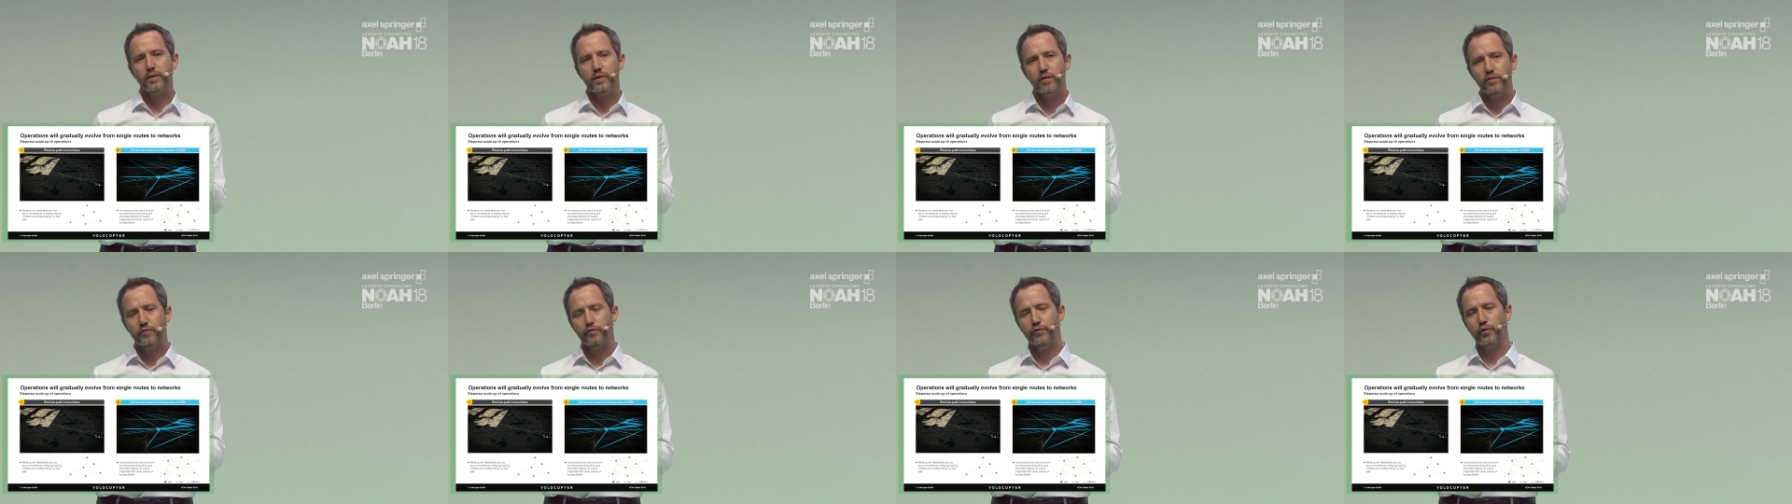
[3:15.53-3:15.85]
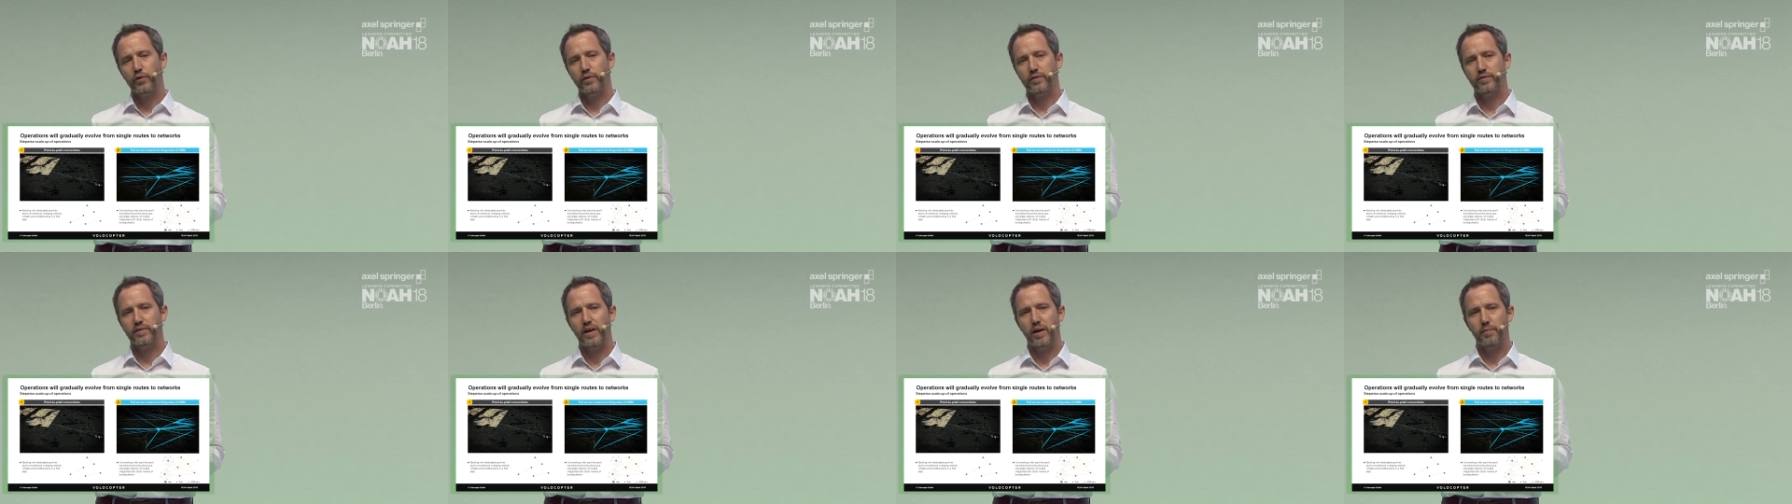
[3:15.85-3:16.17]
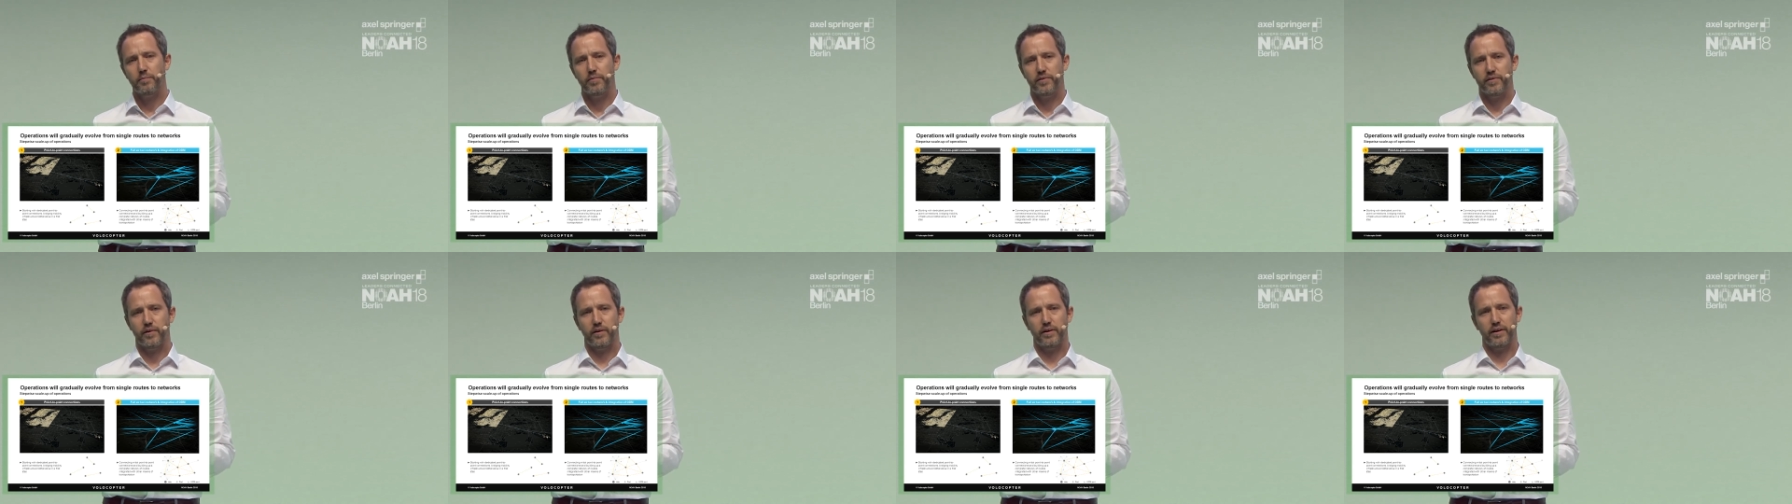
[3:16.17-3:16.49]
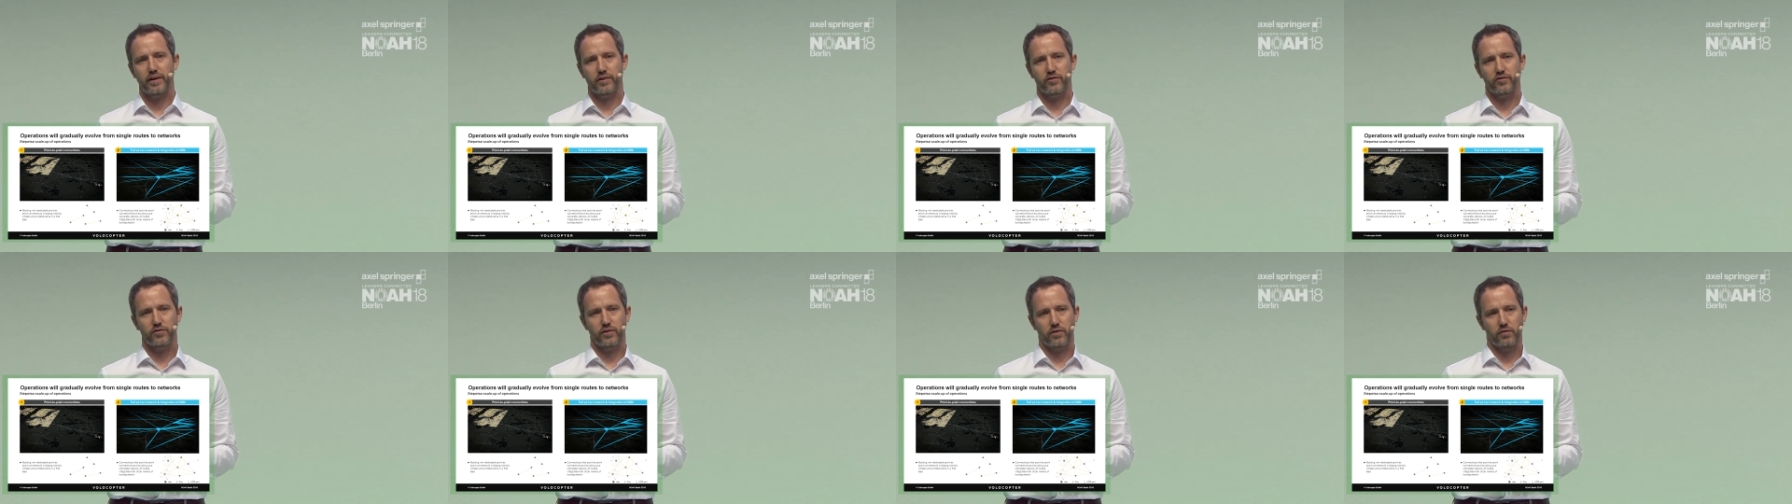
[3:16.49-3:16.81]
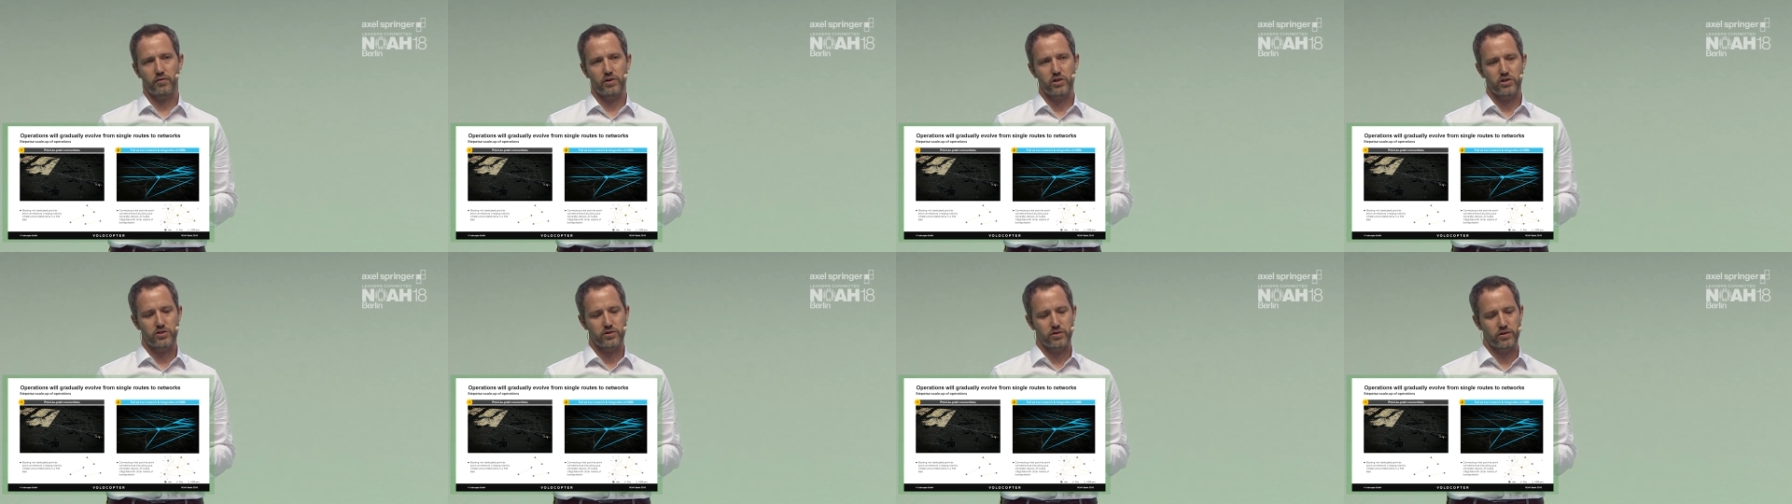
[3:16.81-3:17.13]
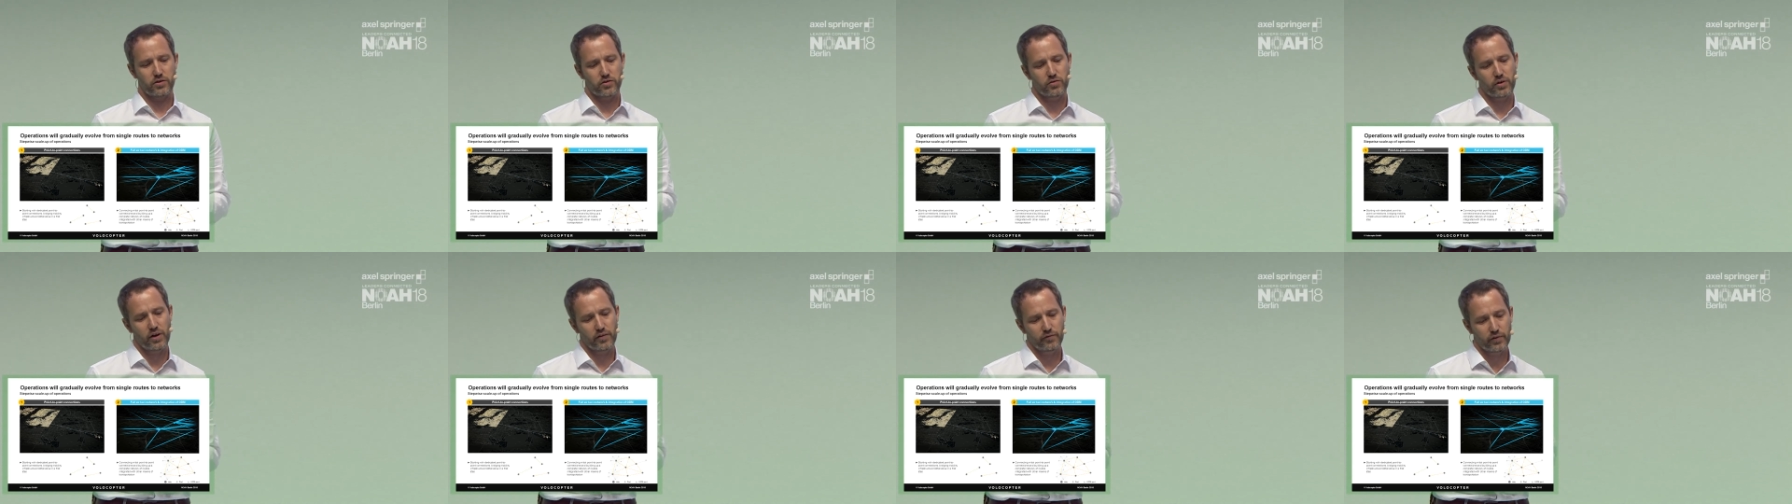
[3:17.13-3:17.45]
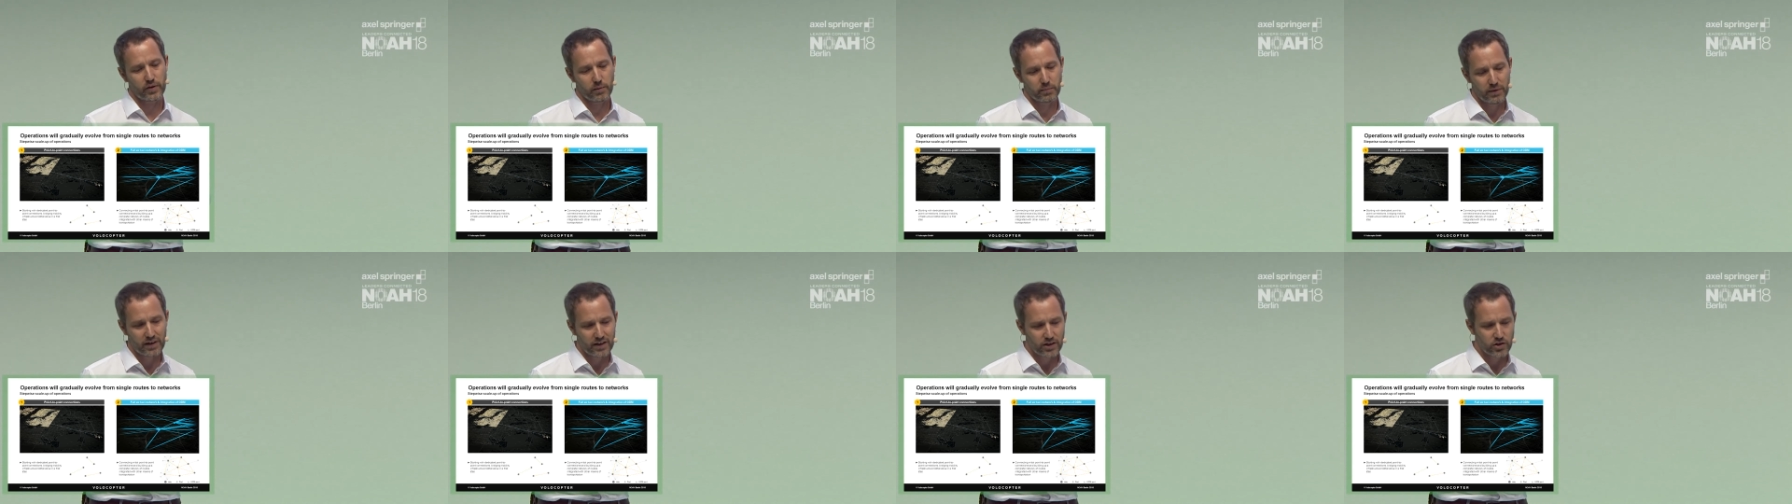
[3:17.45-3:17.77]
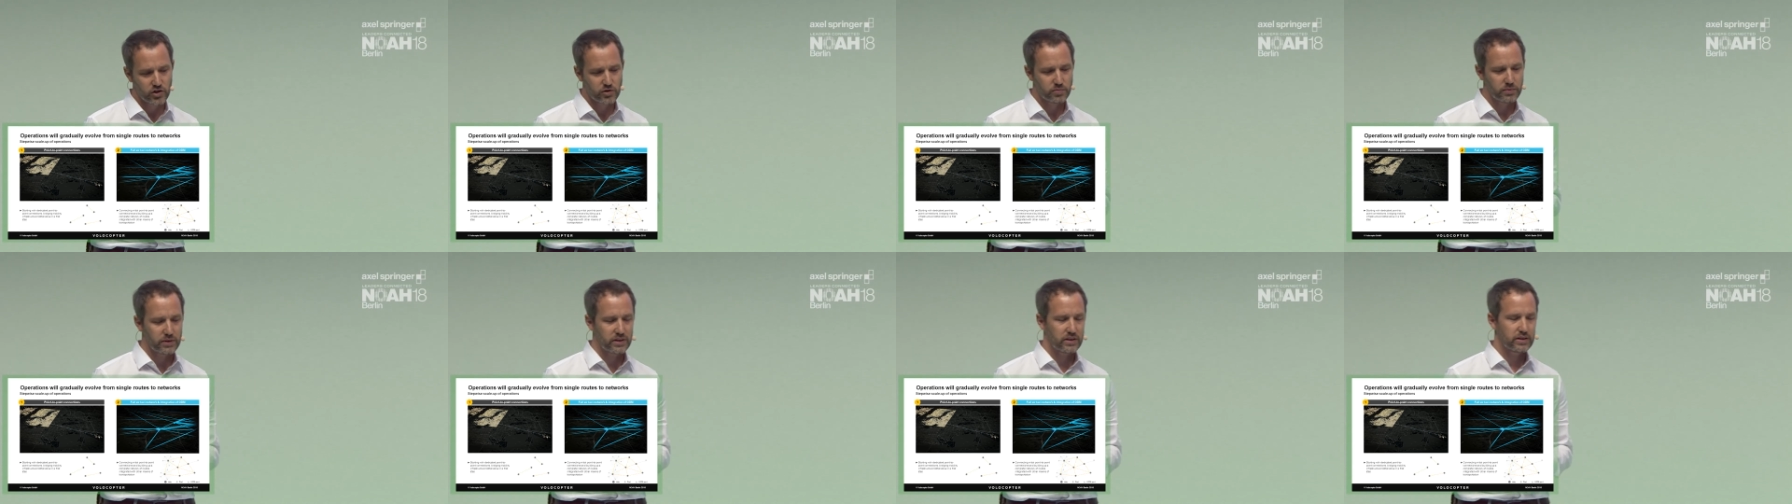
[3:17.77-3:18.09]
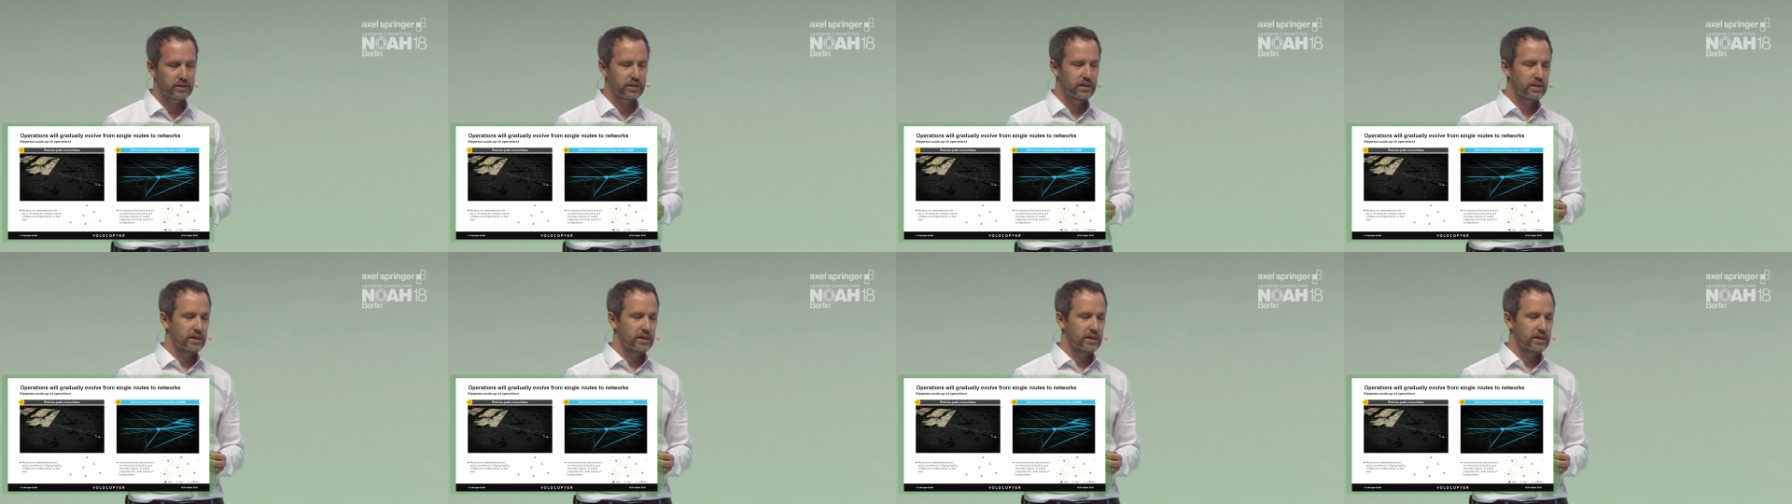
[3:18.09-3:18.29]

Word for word: for example, the next generation air traffic management,